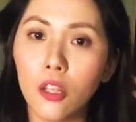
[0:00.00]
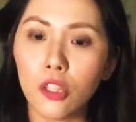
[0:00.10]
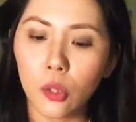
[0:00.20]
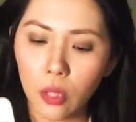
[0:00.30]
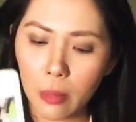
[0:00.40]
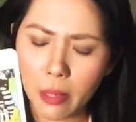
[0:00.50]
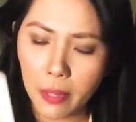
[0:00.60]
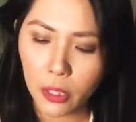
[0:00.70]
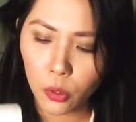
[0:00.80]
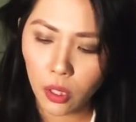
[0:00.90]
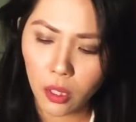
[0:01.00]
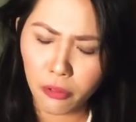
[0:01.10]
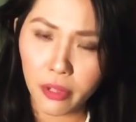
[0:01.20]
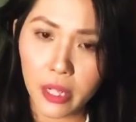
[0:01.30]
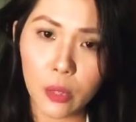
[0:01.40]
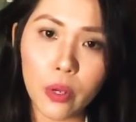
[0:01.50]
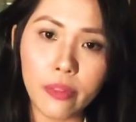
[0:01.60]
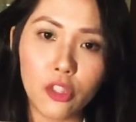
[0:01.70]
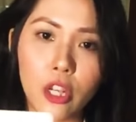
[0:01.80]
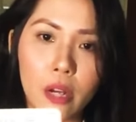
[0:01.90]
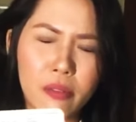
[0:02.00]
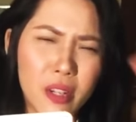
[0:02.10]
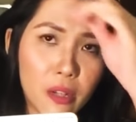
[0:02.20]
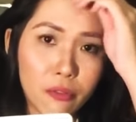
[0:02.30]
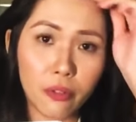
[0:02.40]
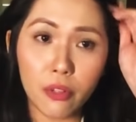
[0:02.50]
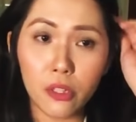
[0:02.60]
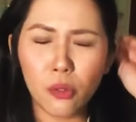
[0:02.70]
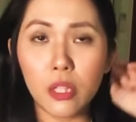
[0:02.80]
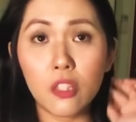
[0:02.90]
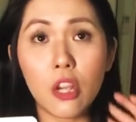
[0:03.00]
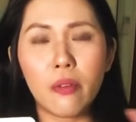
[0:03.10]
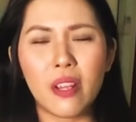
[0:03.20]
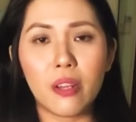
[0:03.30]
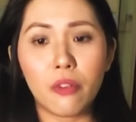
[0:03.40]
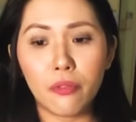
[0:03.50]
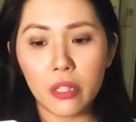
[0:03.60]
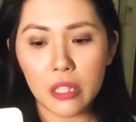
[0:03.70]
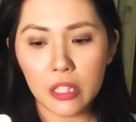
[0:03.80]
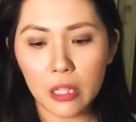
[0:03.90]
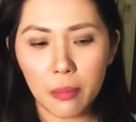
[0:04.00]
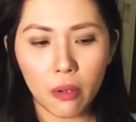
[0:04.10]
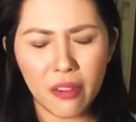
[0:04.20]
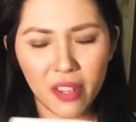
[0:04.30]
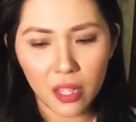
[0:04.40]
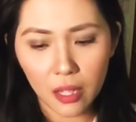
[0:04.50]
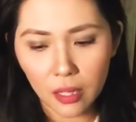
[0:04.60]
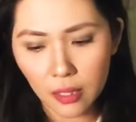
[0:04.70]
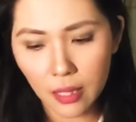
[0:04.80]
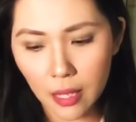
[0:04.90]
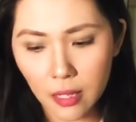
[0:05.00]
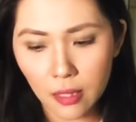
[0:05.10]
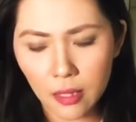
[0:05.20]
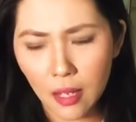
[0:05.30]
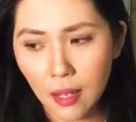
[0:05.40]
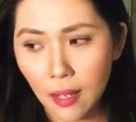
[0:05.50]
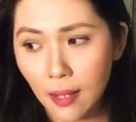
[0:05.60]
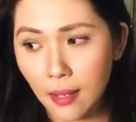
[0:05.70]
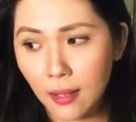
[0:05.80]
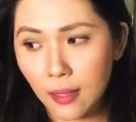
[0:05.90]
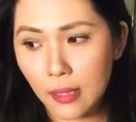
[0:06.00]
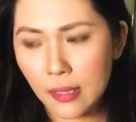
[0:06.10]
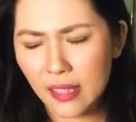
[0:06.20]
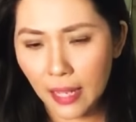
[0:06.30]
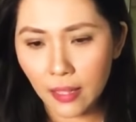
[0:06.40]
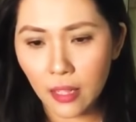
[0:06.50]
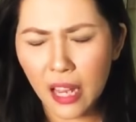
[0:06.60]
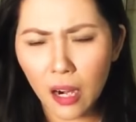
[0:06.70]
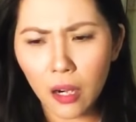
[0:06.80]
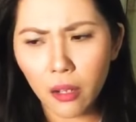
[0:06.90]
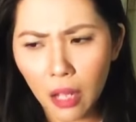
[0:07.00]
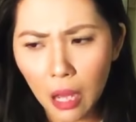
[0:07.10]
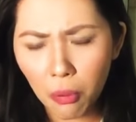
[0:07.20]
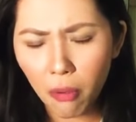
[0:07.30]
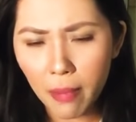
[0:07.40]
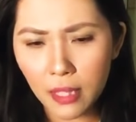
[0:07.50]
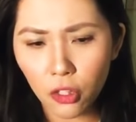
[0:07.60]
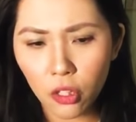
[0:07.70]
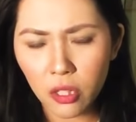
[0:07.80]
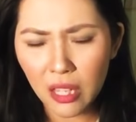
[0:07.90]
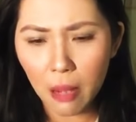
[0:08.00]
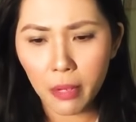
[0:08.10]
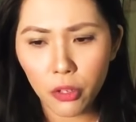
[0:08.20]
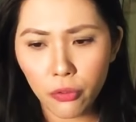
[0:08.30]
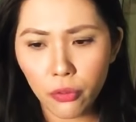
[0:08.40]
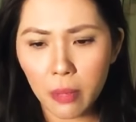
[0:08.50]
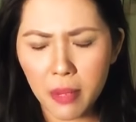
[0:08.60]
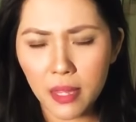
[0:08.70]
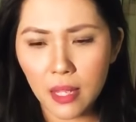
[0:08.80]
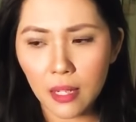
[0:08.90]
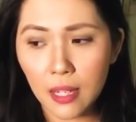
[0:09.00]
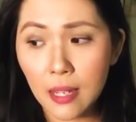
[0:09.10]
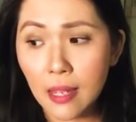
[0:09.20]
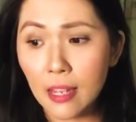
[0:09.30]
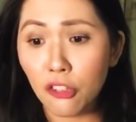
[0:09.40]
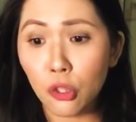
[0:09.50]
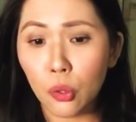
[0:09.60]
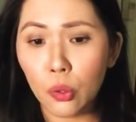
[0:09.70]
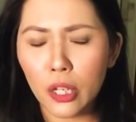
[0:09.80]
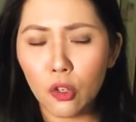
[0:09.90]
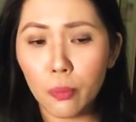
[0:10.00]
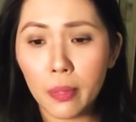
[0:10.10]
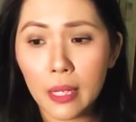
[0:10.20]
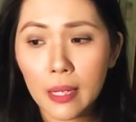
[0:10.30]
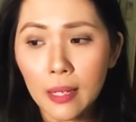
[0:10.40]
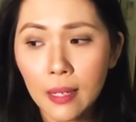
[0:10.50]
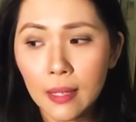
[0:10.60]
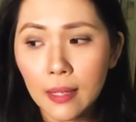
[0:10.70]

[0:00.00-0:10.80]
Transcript: so coming back to your love reading, we have the Chariot in reverse. So this Chariot in reverse is about everything stays stagnant. There are a couple of messages coming through immediately. So it could be